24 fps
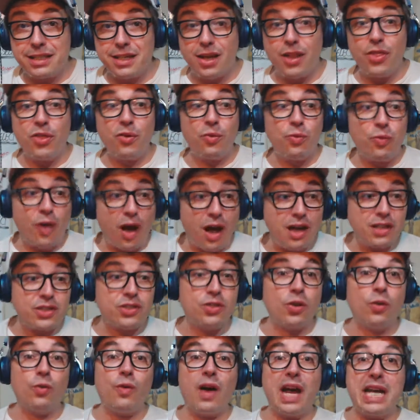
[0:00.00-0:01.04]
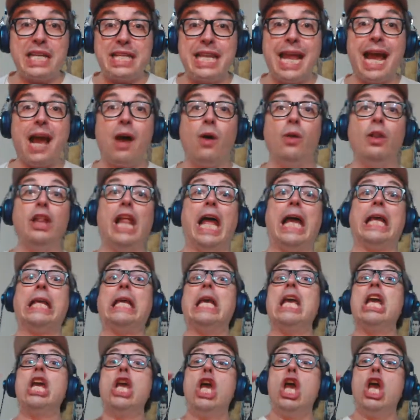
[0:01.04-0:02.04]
on the roster right now, like